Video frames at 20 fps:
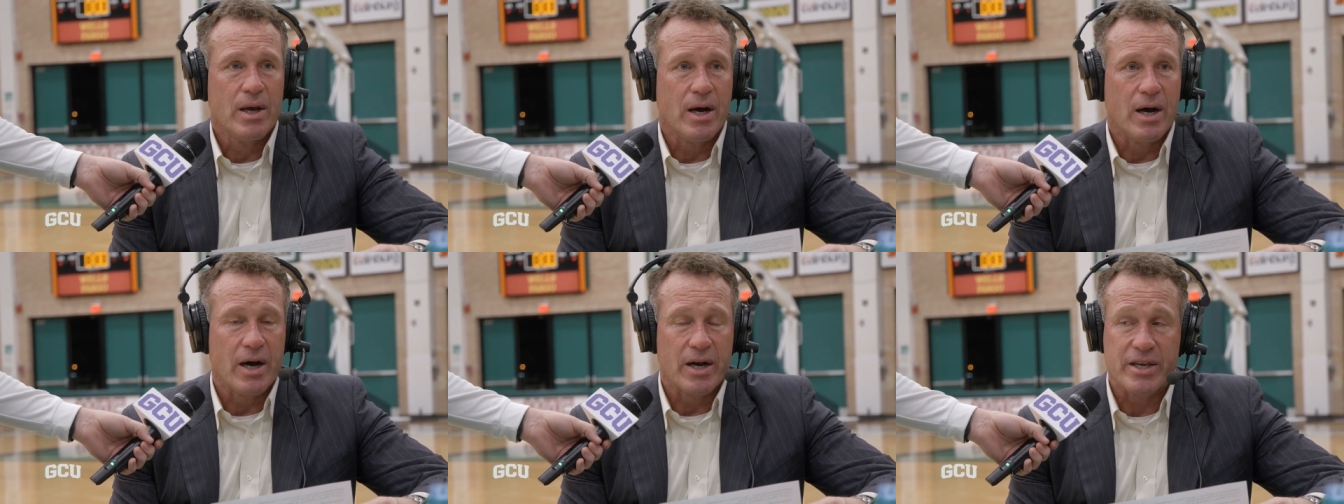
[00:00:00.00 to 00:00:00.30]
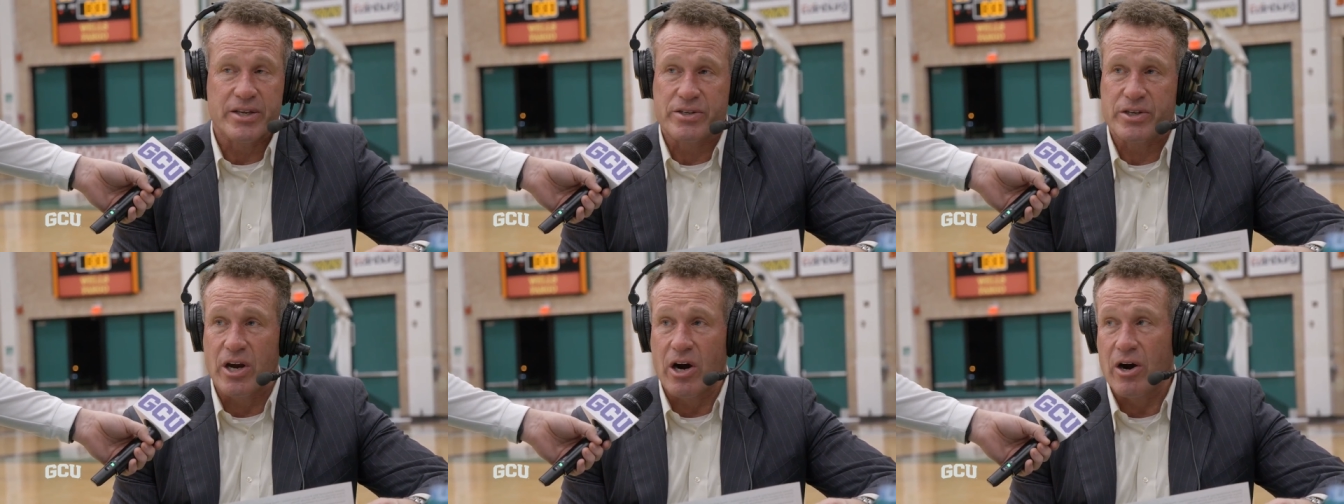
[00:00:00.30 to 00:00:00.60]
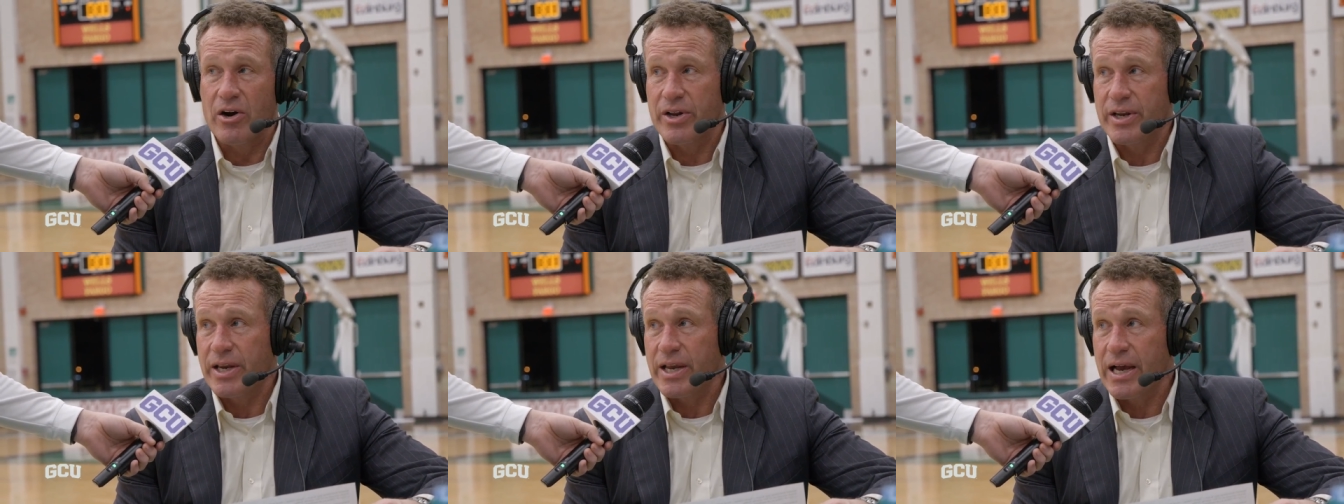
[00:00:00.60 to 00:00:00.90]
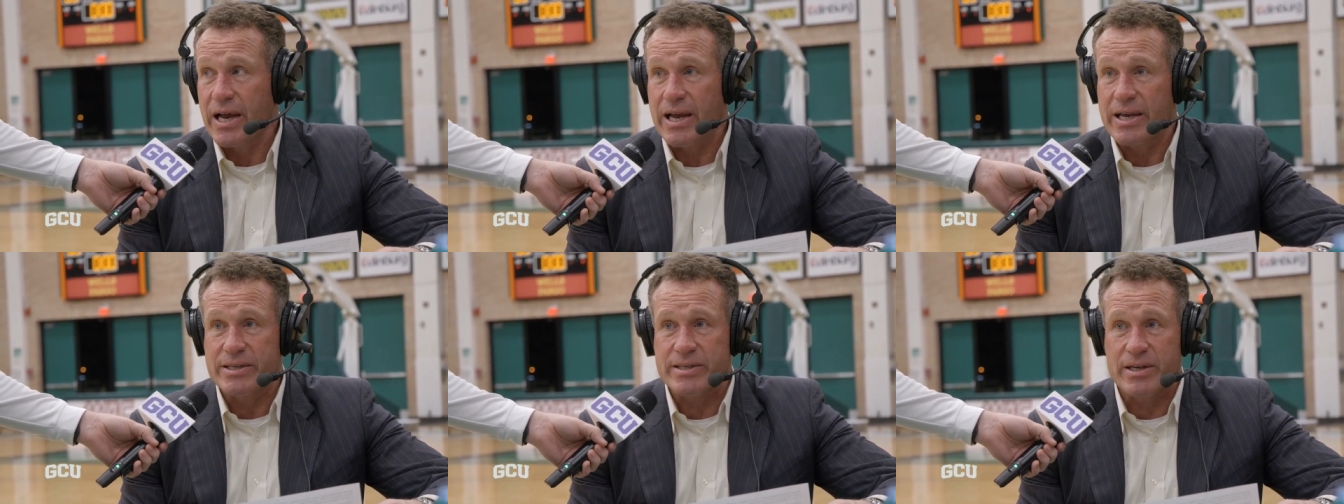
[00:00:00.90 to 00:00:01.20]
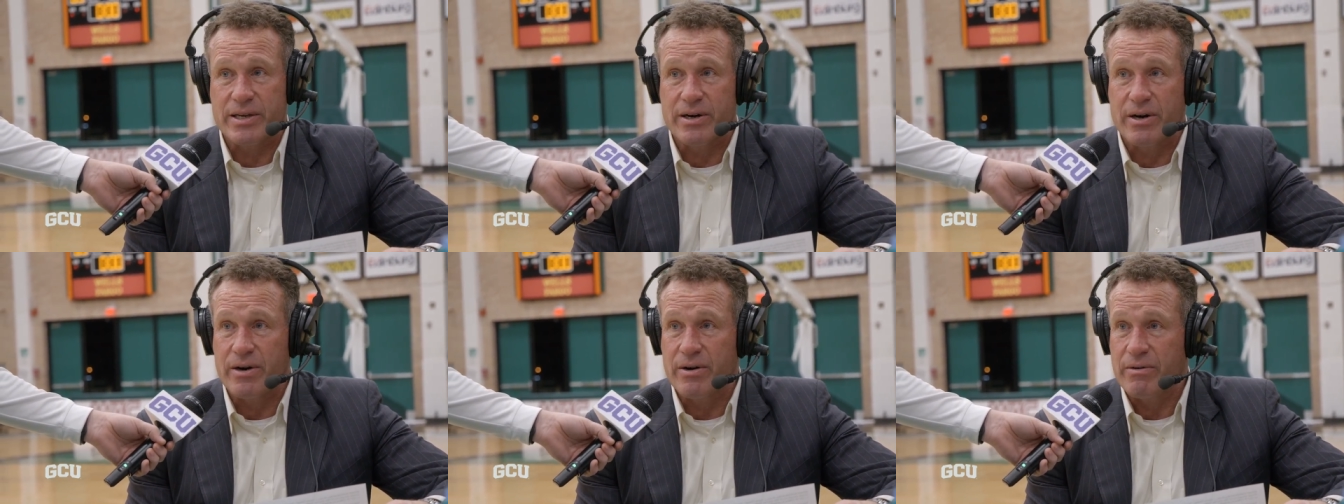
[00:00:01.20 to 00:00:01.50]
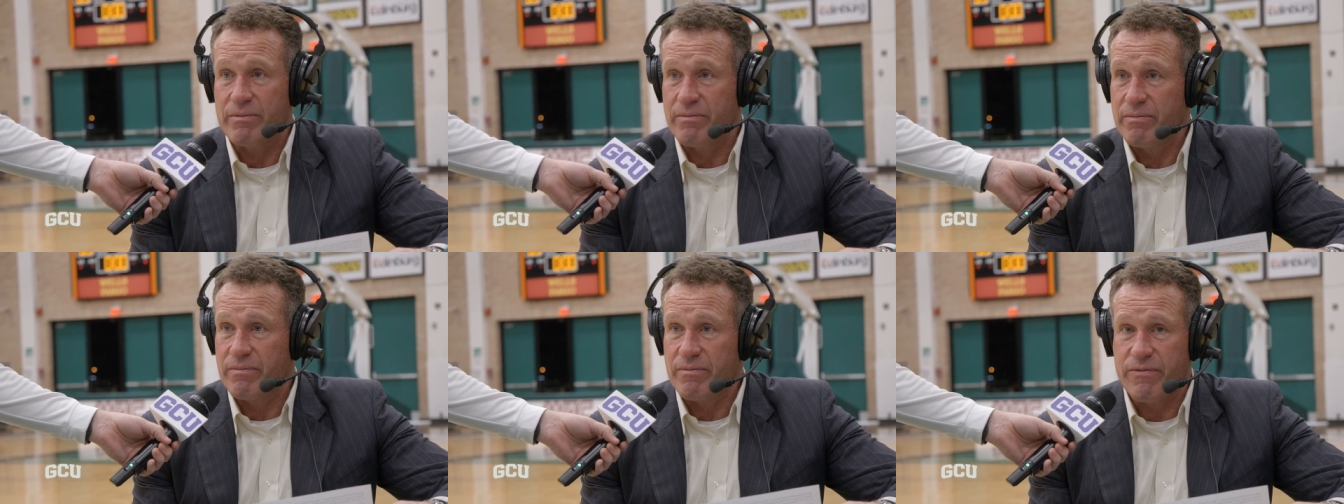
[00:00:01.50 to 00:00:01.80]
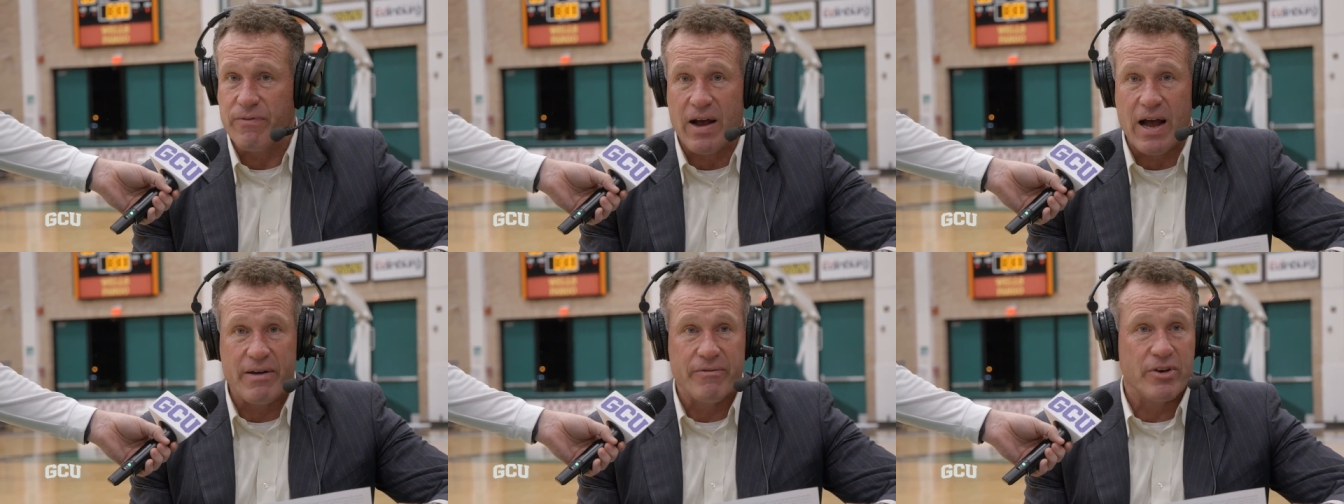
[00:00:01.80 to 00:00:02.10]
Uh, he's guarding guys that are
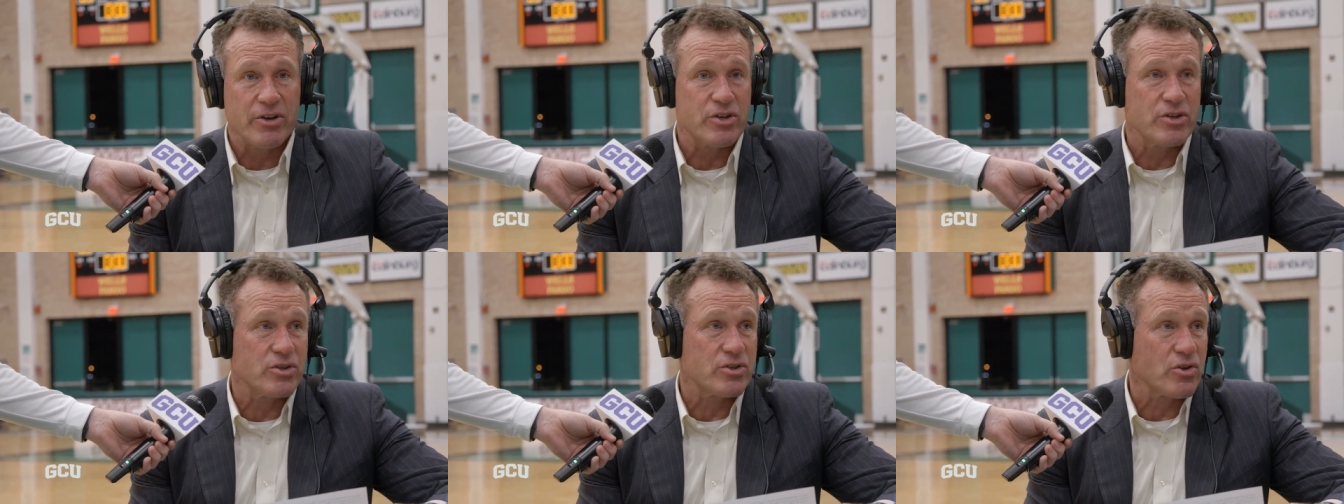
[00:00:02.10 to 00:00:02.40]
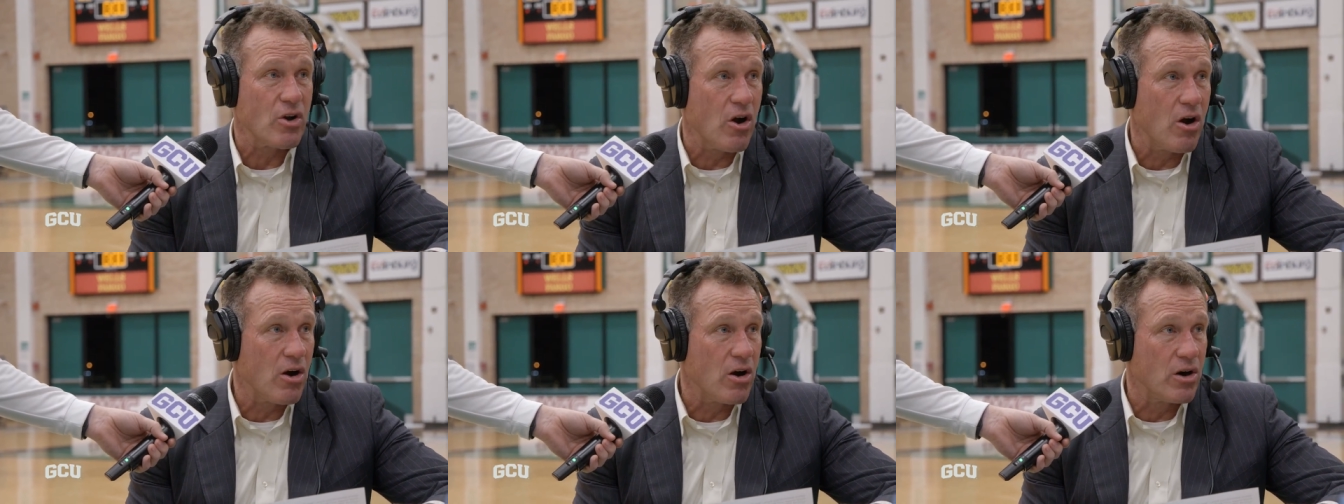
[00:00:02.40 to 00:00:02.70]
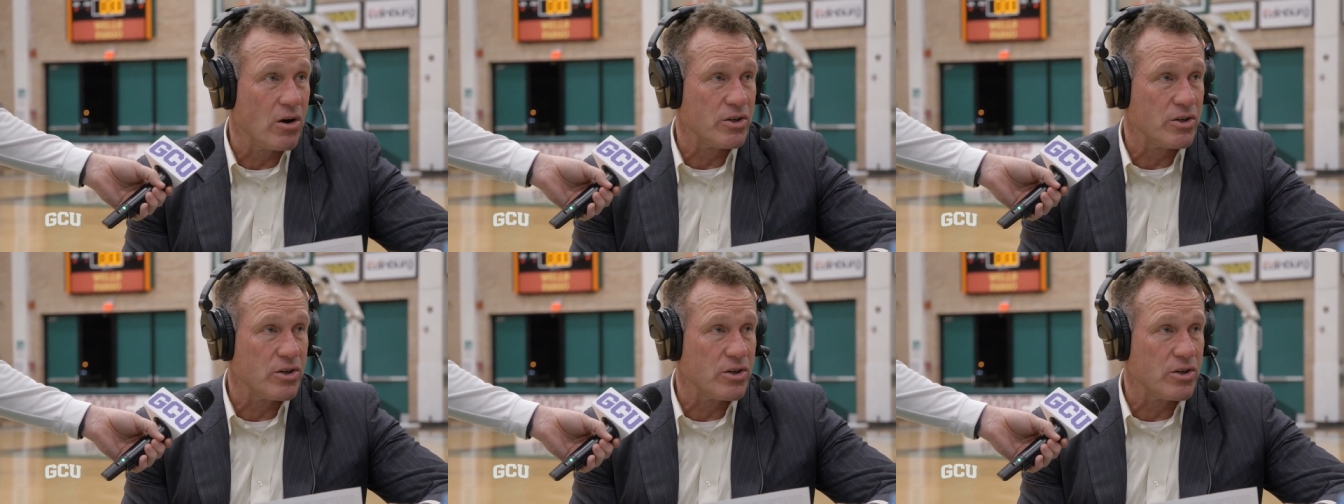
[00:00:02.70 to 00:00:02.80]
five inches tall